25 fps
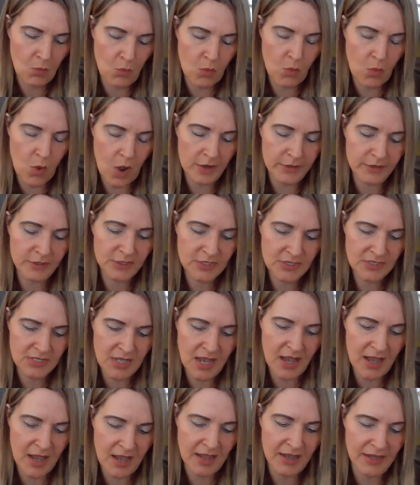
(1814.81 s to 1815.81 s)
Water
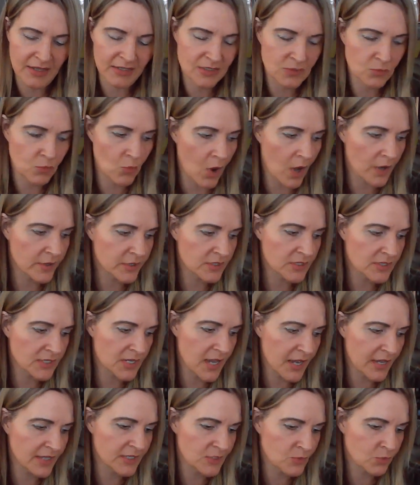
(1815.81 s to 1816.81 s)
signs. Water
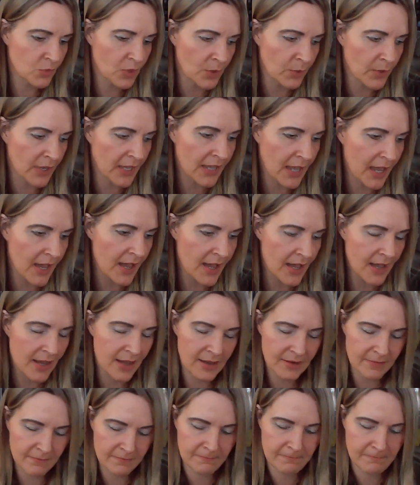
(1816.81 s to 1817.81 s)
signs. What do we
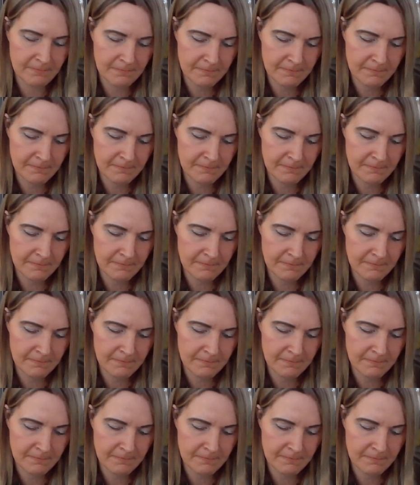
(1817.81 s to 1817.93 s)
got?